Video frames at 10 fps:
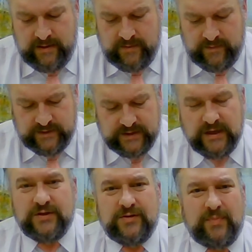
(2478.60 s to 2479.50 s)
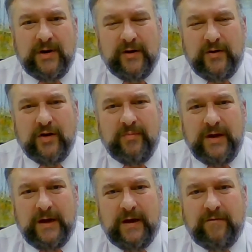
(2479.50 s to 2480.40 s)
with such a prayer on our
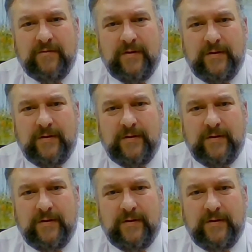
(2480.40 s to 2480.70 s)
behalf?